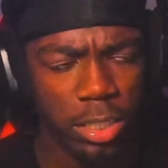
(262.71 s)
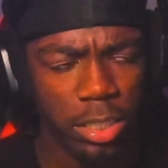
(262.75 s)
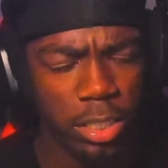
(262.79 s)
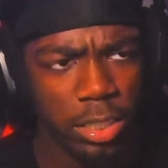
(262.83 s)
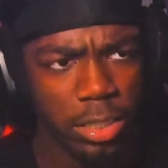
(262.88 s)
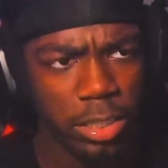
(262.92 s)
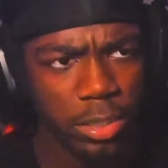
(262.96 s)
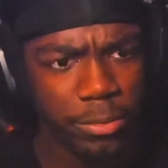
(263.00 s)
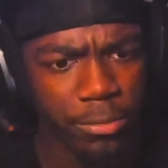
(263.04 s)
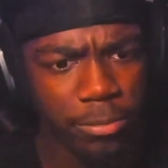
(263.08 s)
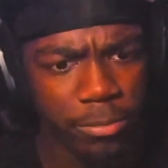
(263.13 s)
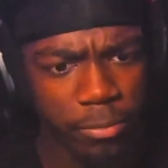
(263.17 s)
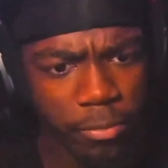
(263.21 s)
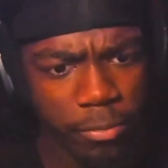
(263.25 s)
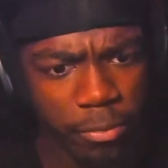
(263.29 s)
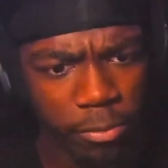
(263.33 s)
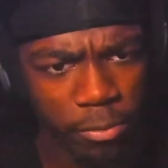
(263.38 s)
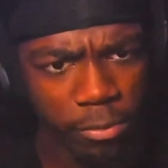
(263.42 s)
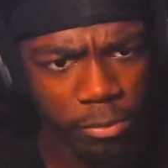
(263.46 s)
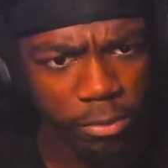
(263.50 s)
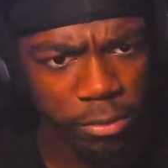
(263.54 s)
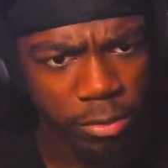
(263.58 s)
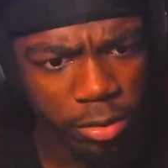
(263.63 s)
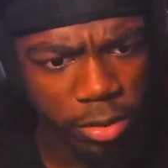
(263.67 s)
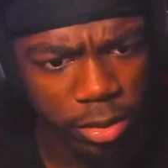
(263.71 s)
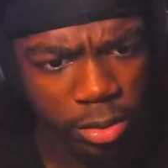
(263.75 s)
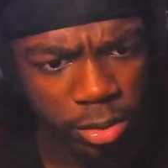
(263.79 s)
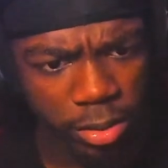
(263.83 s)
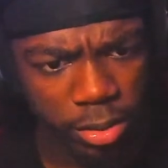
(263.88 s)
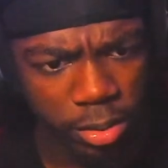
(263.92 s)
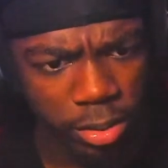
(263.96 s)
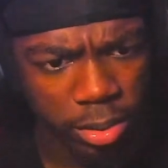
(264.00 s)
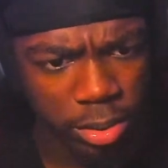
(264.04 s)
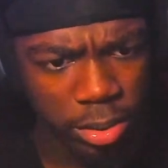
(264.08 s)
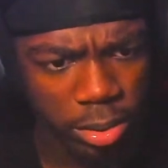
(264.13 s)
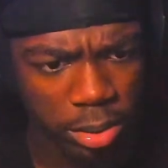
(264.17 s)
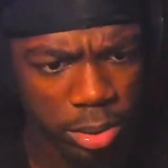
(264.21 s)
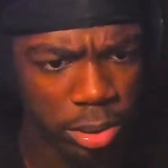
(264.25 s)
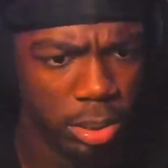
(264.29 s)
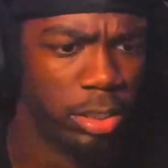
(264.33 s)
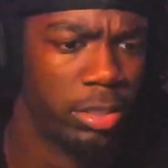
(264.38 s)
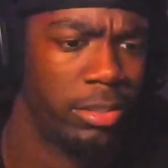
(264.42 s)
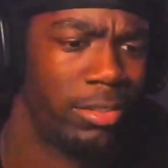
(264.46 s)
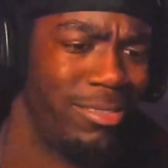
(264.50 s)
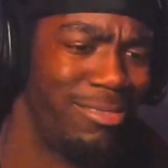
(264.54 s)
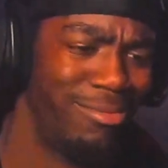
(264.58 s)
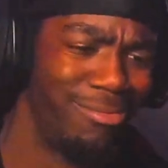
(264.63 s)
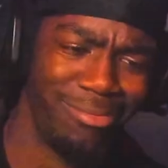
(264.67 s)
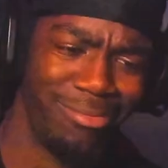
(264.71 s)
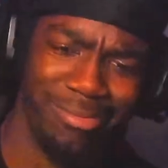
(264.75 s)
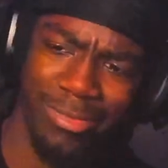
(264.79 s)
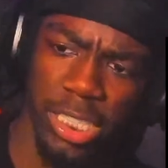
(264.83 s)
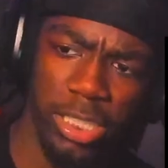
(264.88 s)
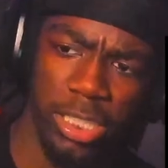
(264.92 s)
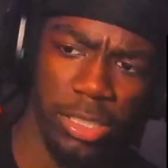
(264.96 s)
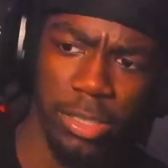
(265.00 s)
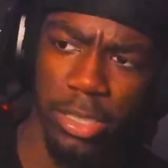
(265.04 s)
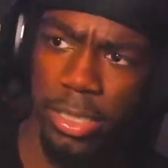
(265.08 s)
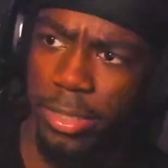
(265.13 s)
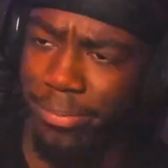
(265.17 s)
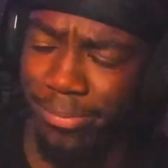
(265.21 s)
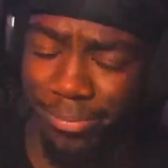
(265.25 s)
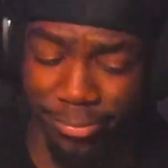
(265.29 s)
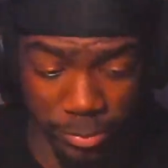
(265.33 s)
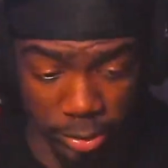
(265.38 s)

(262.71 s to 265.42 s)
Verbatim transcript: You get hit cause you hit a miss. My sister a shooter clip through the hip.